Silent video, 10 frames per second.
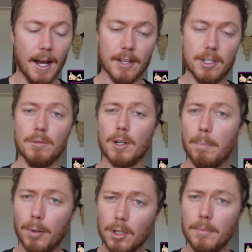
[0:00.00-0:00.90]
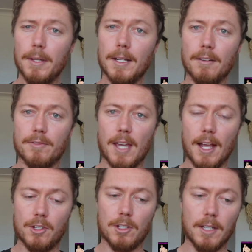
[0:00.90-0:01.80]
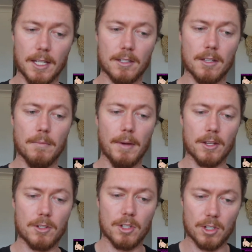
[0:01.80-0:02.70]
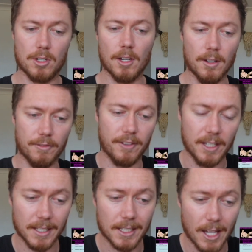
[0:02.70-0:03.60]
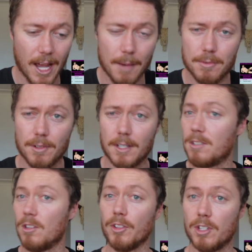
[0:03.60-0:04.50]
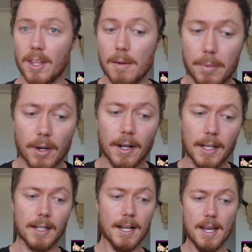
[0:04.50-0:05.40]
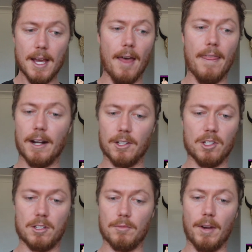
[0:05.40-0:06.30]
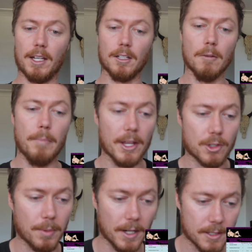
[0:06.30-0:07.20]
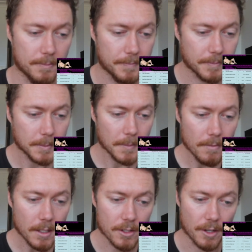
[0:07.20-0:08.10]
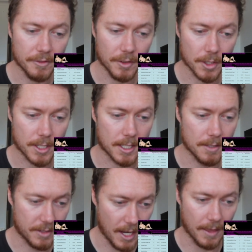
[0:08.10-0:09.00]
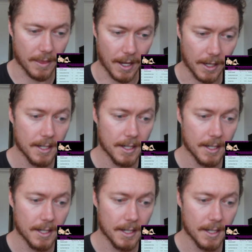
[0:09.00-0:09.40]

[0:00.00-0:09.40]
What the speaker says: So you want to pull a bit of tension into the bench just so you're feeling your hamstrings, not so they're burning, and then it's just a regular bench press. So 4 sets of 10 there.